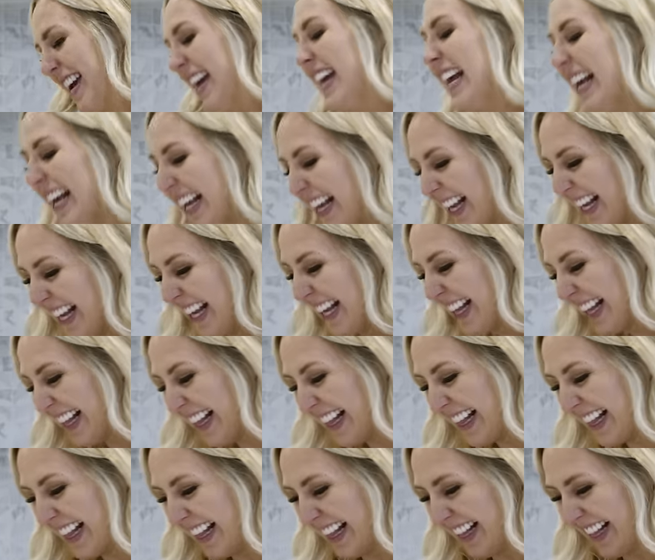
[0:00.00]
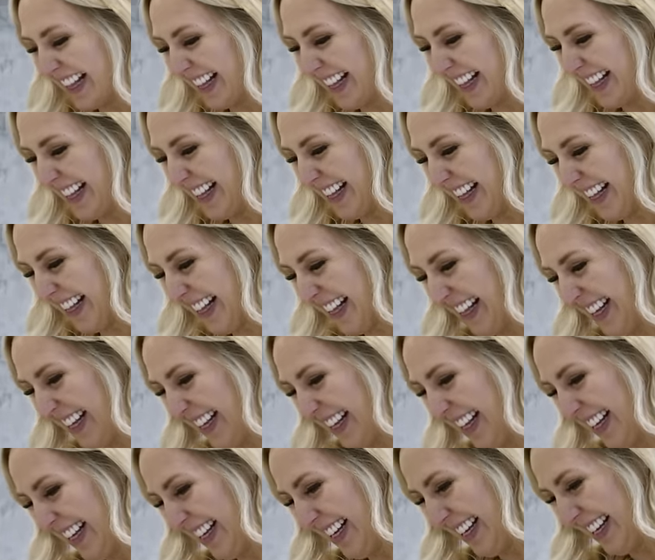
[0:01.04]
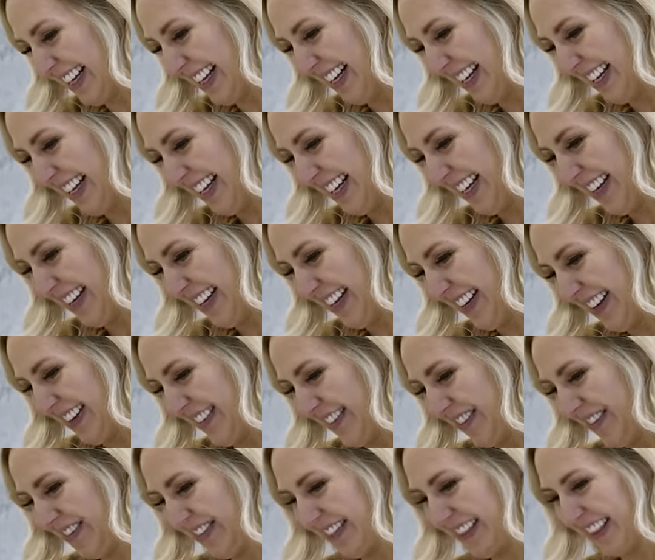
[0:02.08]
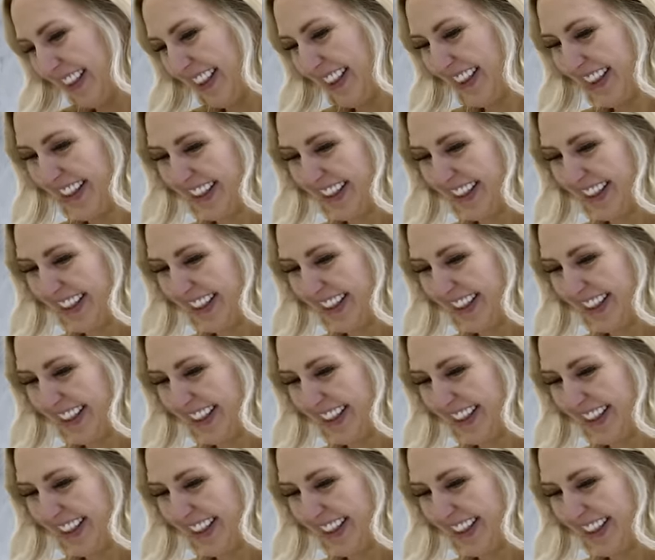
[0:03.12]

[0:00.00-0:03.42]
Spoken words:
The person shown says nothing.